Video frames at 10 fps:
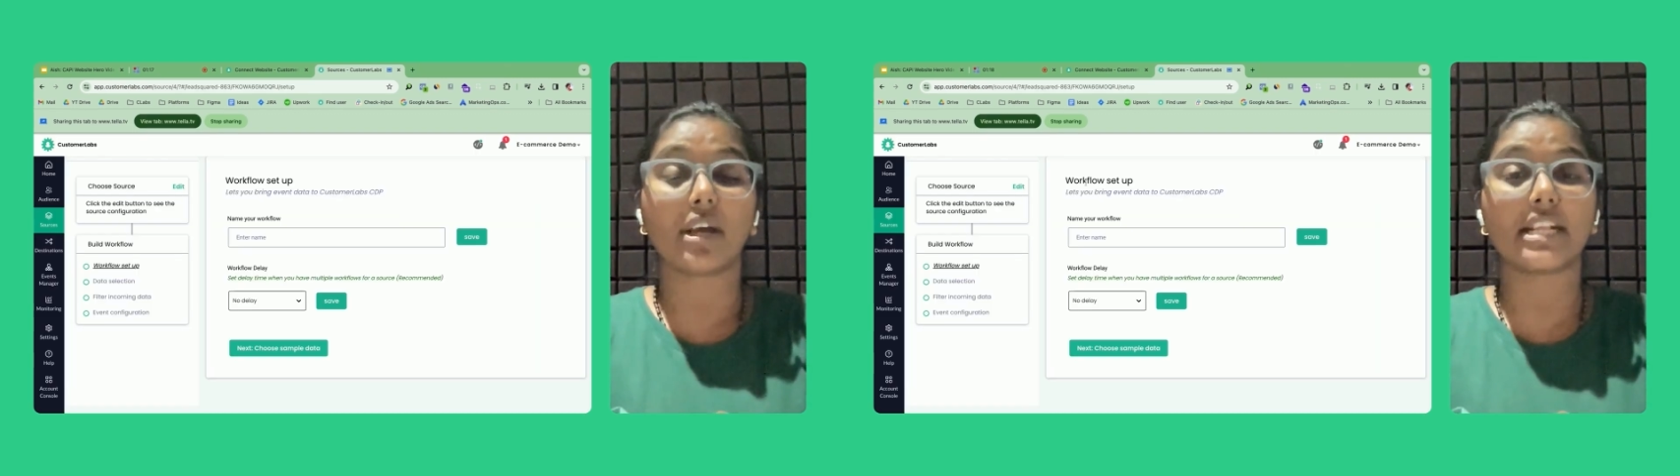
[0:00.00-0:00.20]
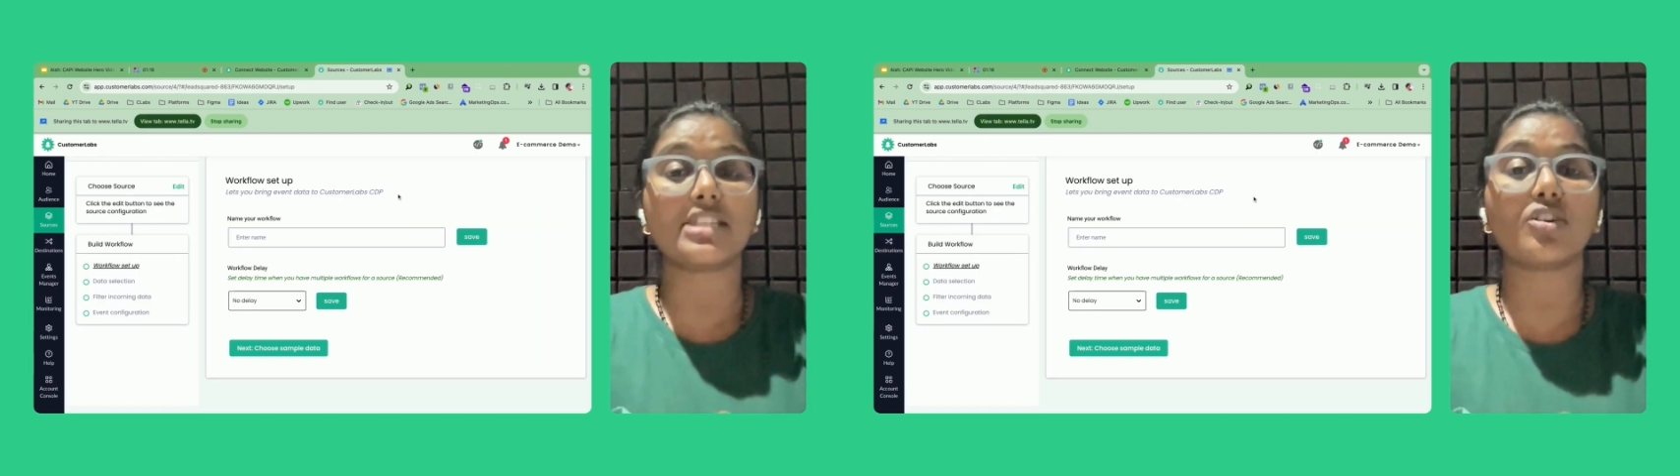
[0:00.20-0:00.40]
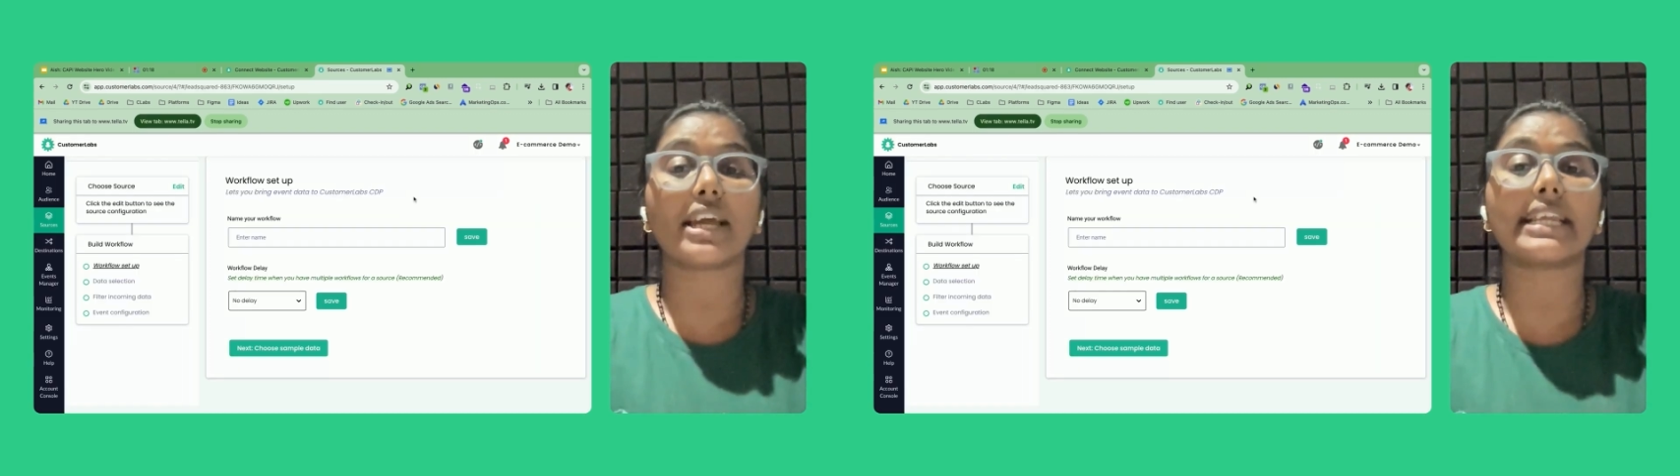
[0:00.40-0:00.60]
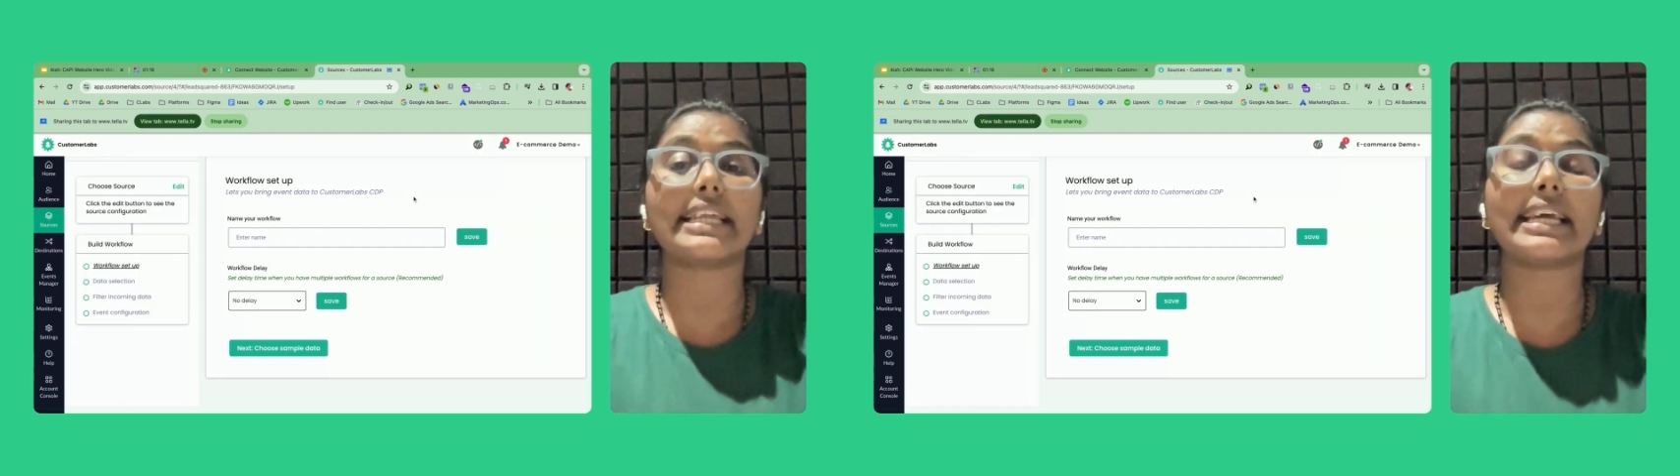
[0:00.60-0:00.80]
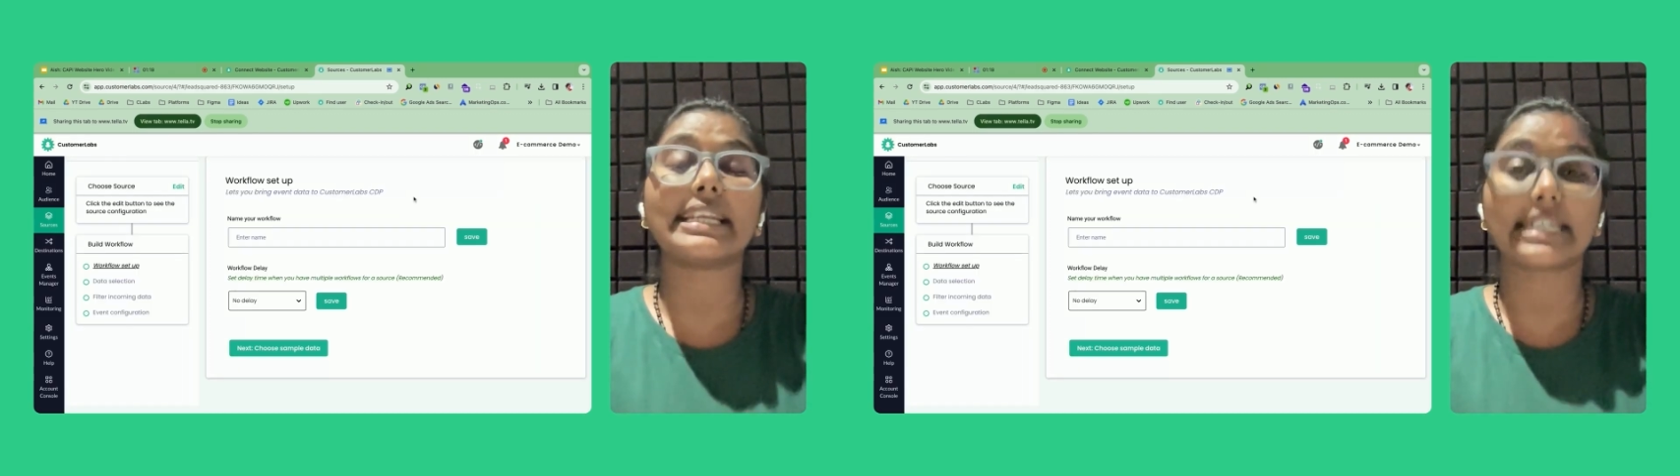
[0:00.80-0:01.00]
Or else you can
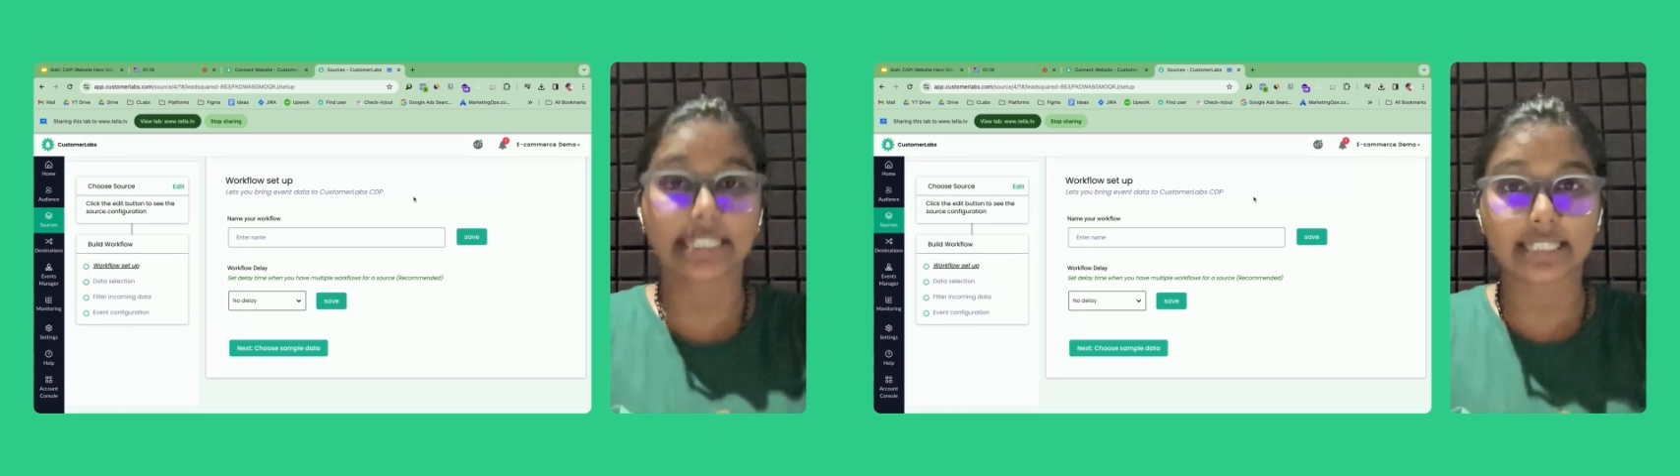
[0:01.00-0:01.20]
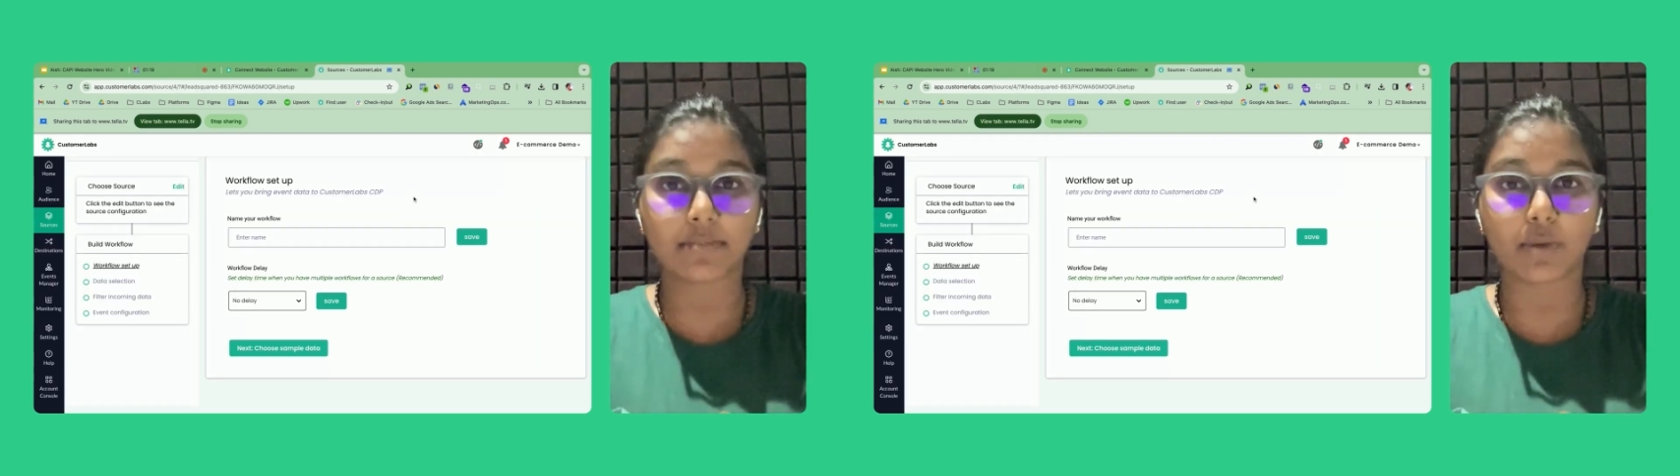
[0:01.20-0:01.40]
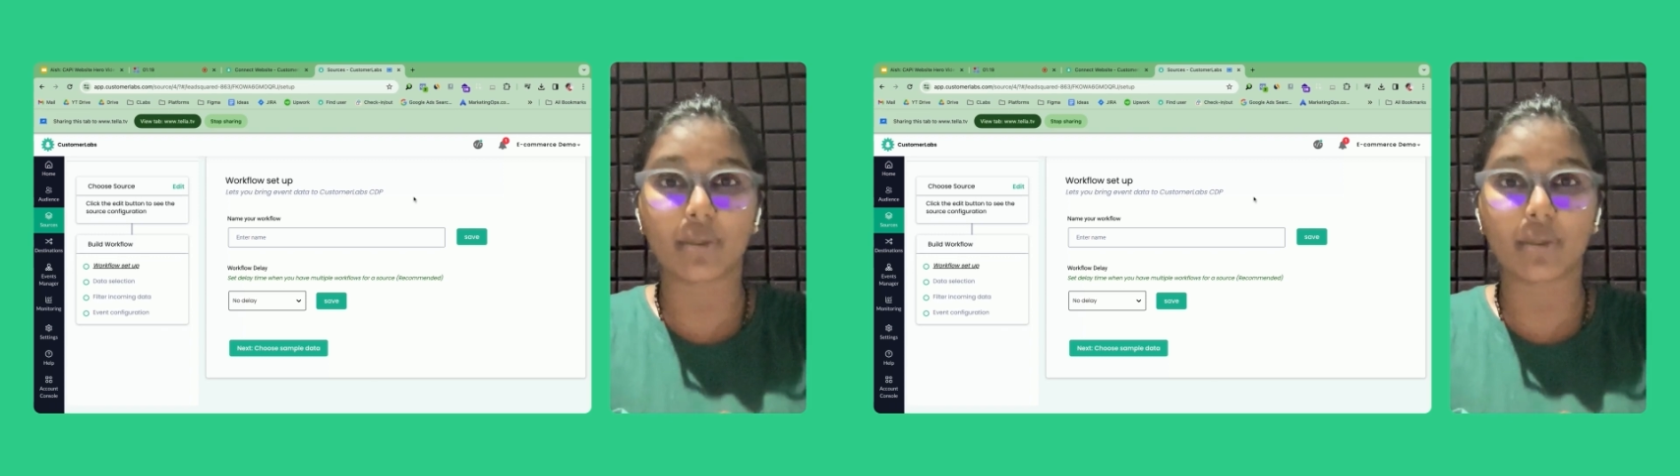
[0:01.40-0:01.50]
create custom